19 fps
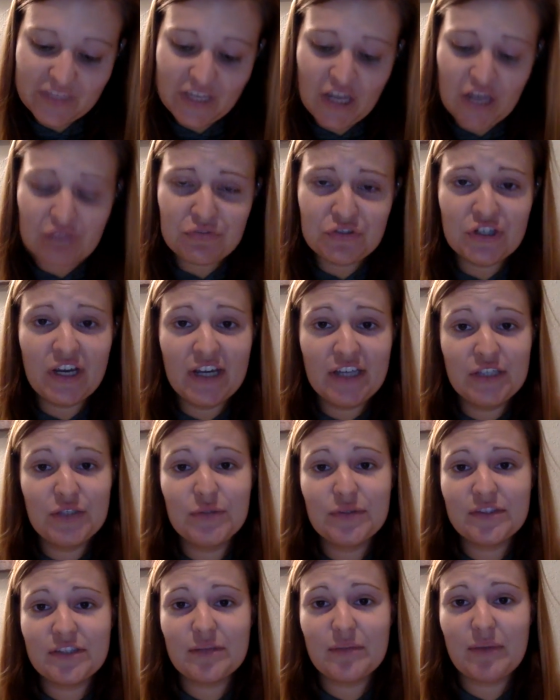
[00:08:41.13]
However, I
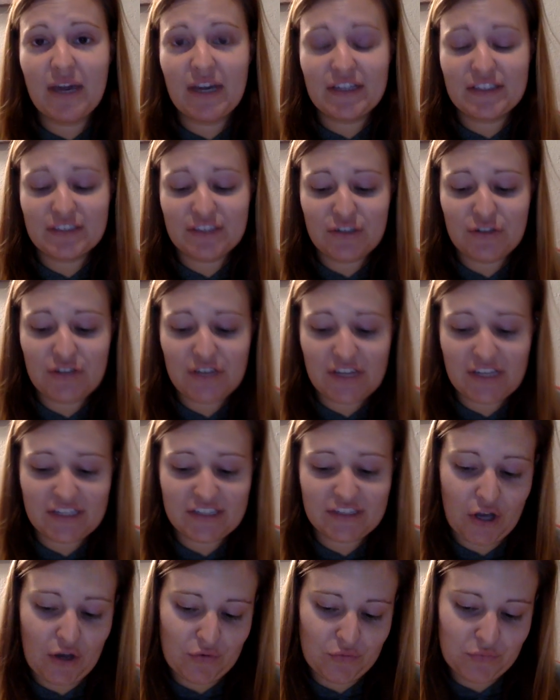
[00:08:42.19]
used the MaxQDA
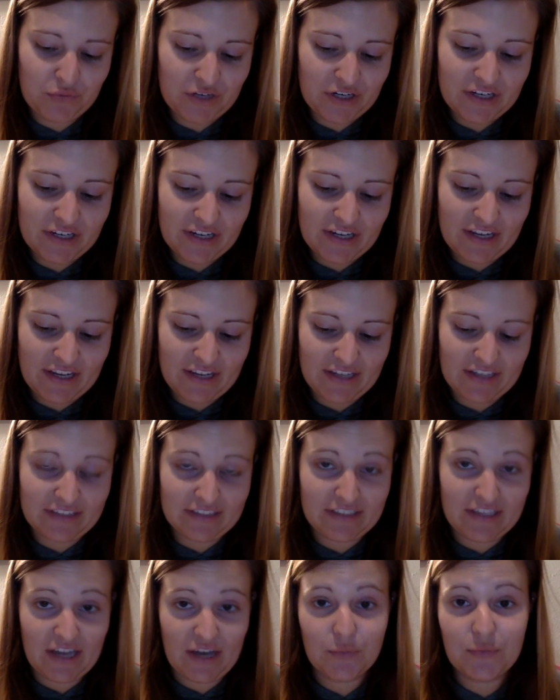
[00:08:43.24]
software,
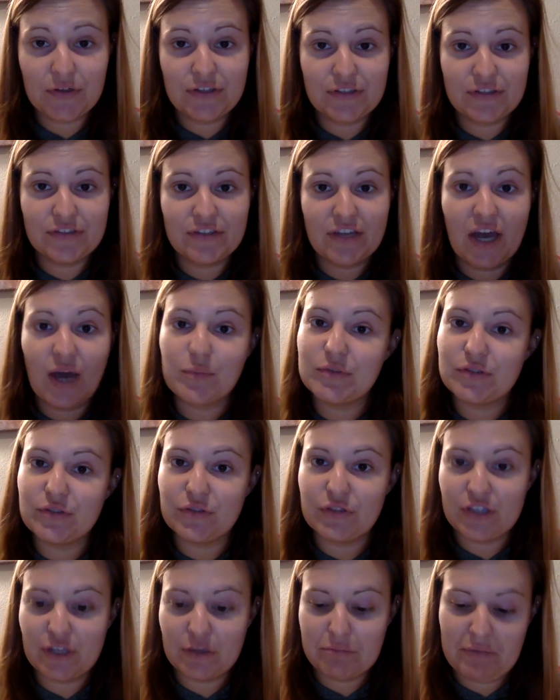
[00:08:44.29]
and that was
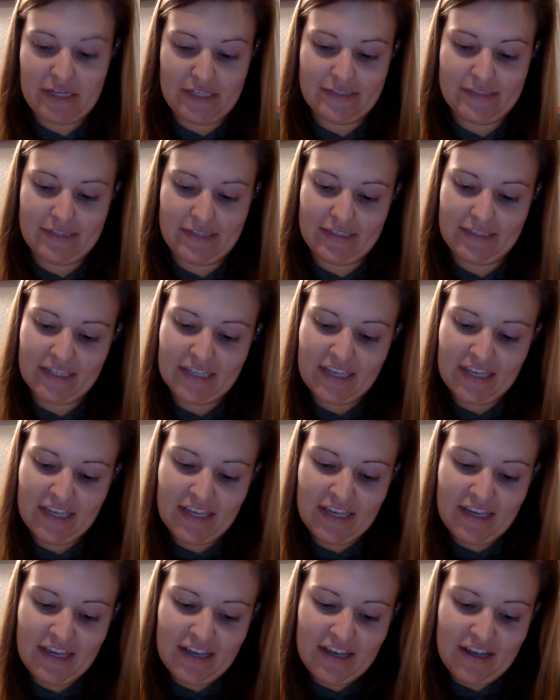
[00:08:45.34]
absolutely amazing.
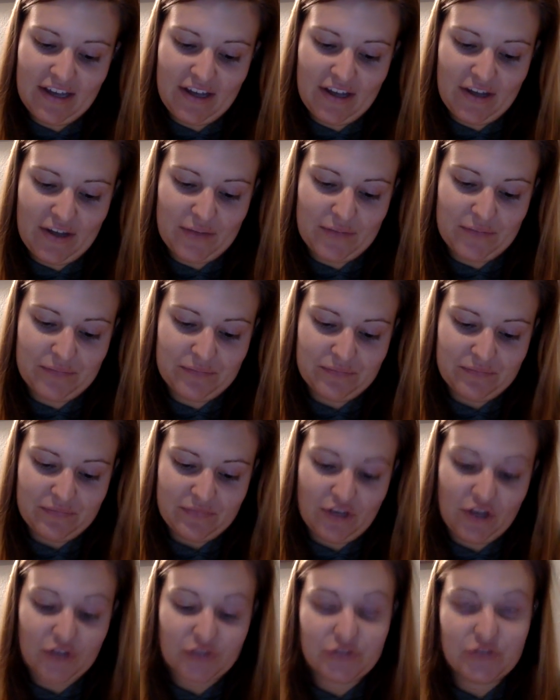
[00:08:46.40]

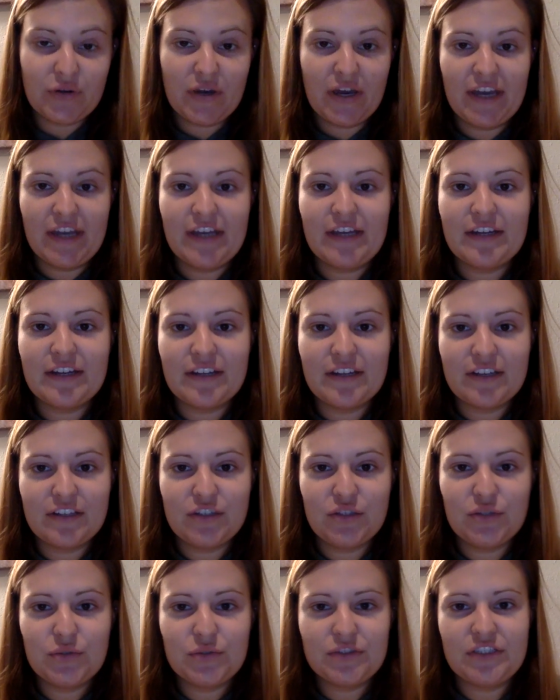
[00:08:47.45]
Also, I
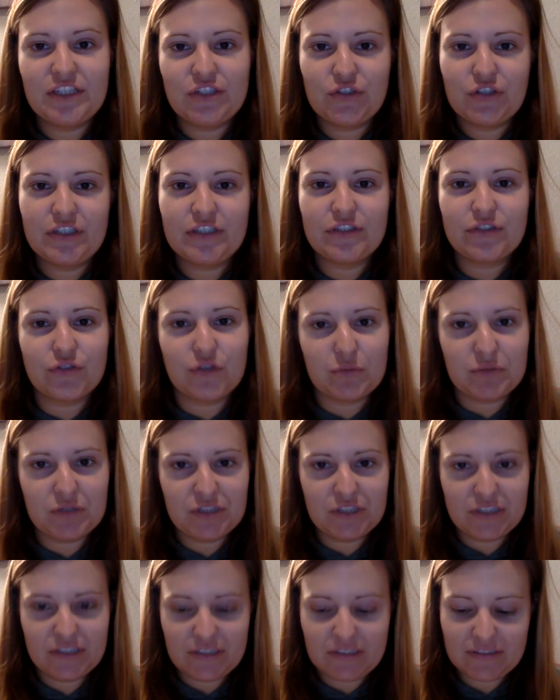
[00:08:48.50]
used a
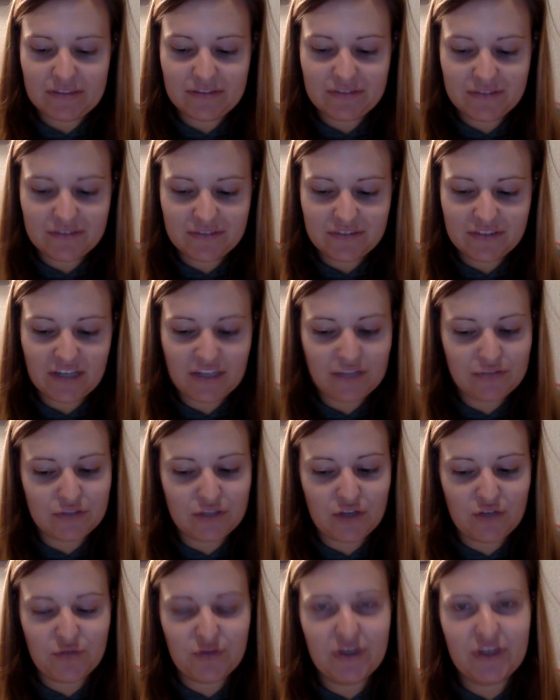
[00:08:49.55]
transcription kind of
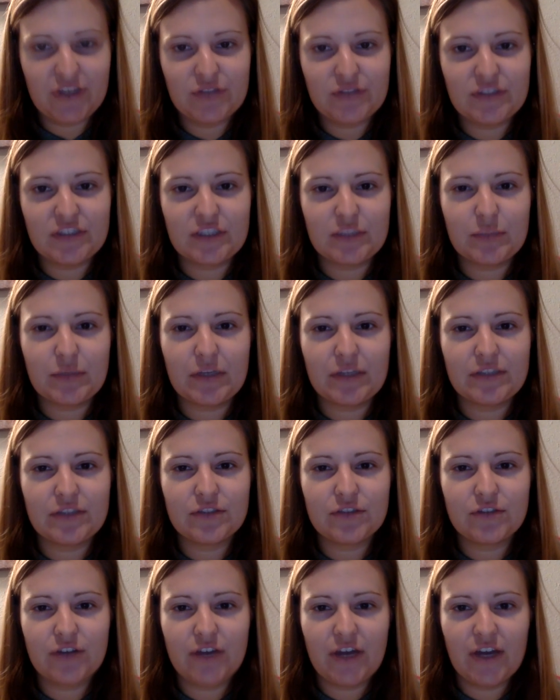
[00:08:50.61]
software. I used
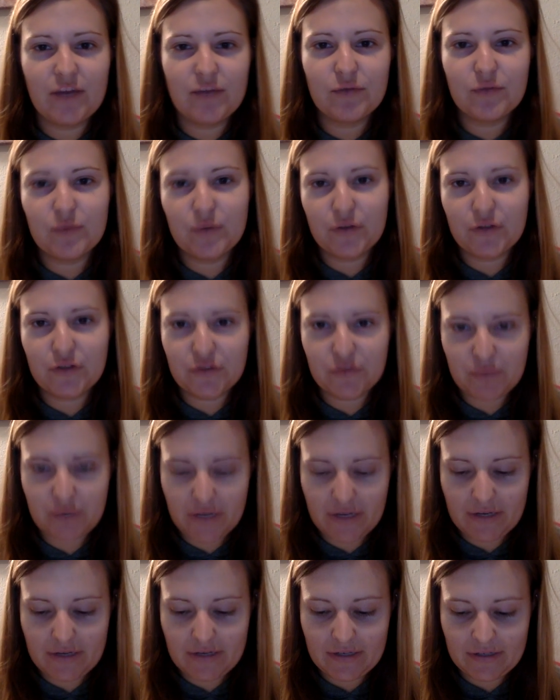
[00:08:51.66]
ExpressScribe for both of
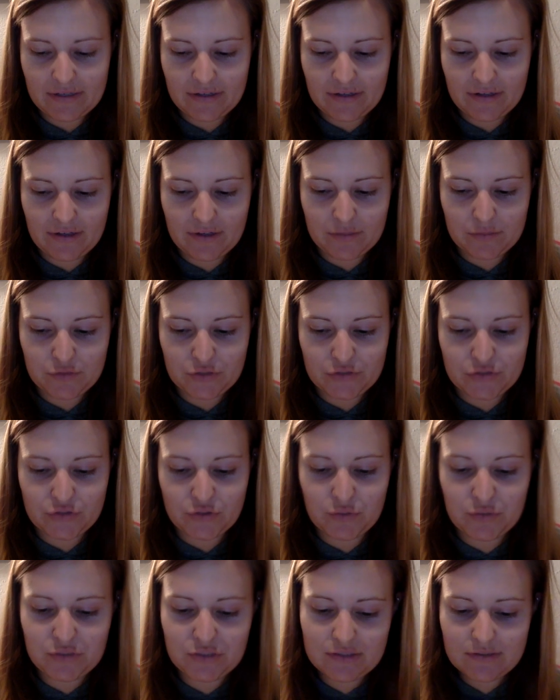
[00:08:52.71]
my
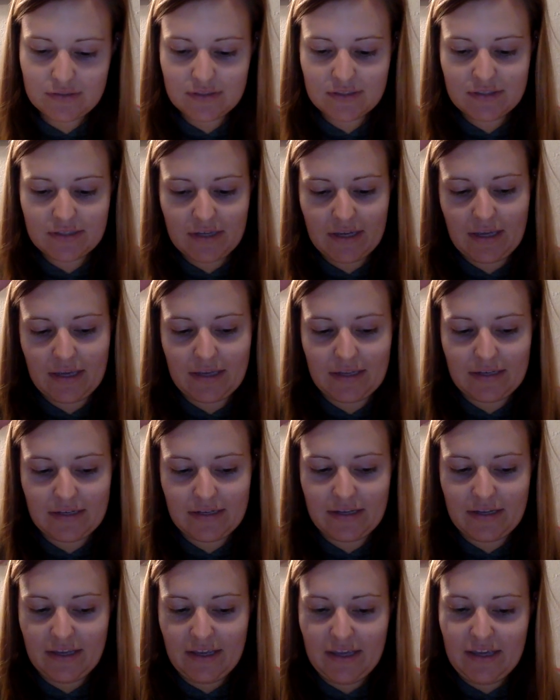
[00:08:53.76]
transcriptions,
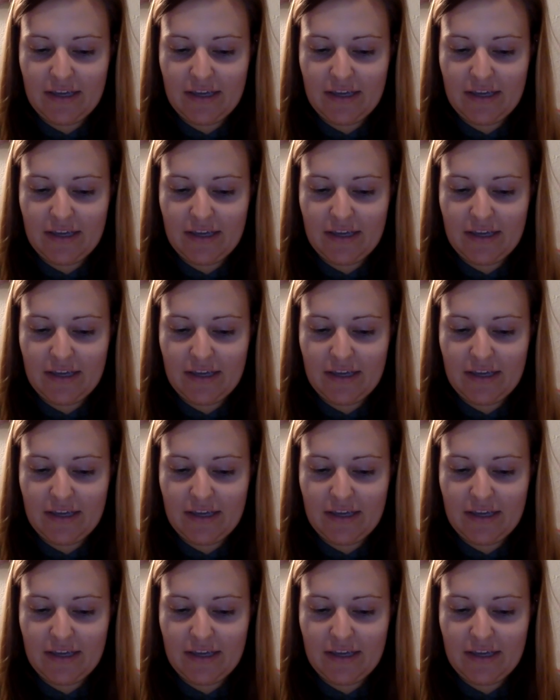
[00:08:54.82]
and